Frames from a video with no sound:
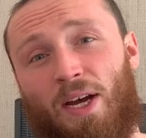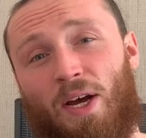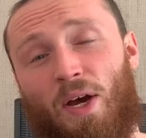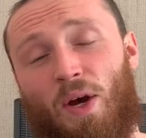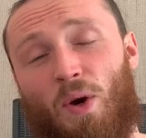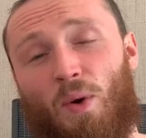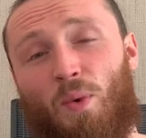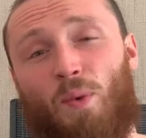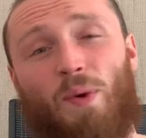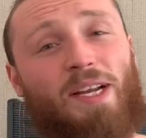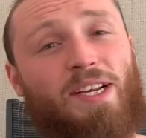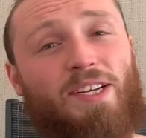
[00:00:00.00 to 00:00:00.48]

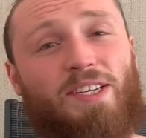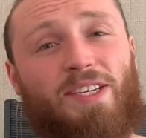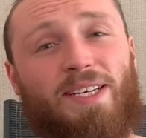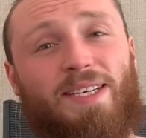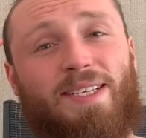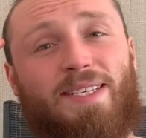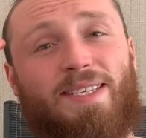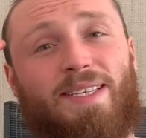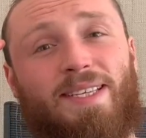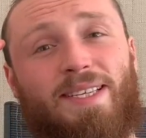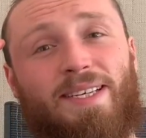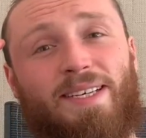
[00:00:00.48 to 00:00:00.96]
which
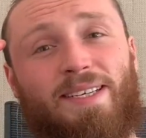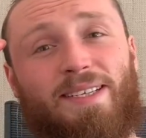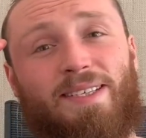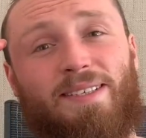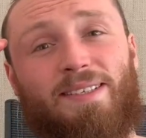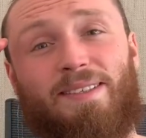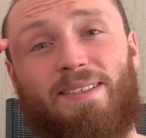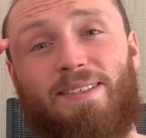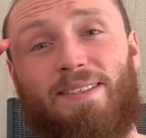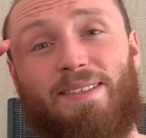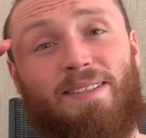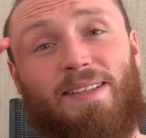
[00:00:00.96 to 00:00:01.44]
is that
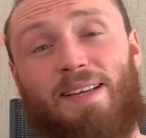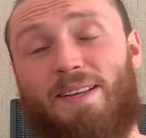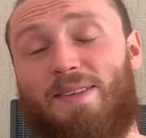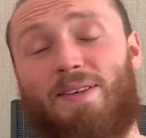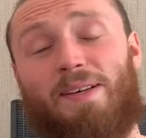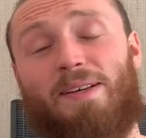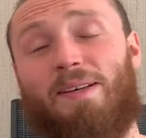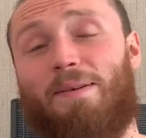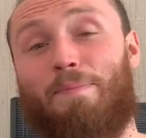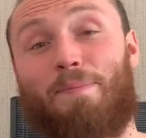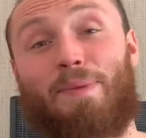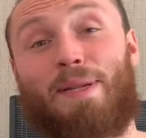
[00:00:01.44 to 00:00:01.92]
there's a
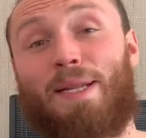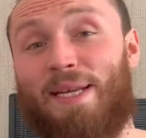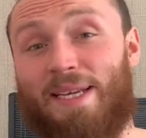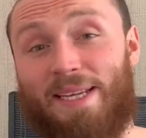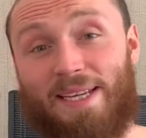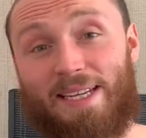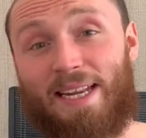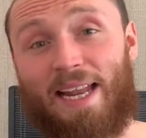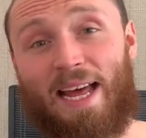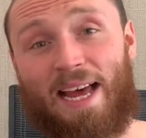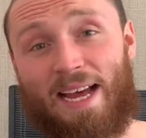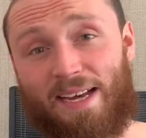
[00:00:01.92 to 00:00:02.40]
complete
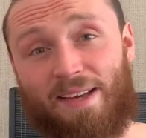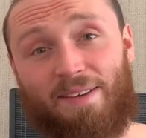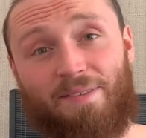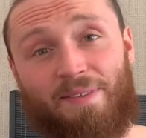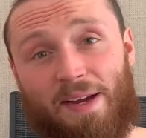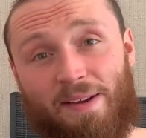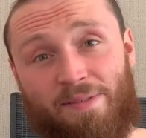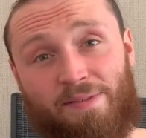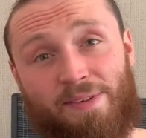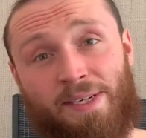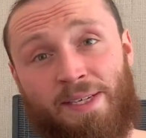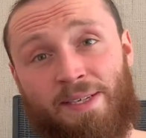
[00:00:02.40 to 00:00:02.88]
lack of
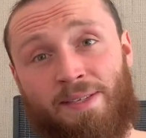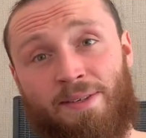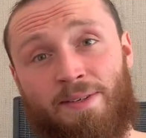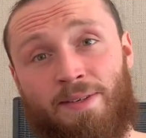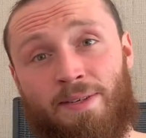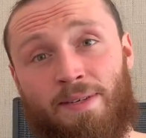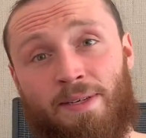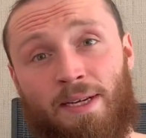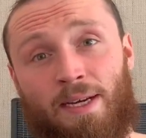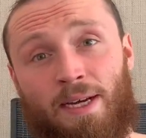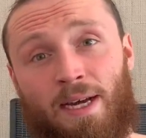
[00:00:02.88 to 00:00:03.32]
evidence,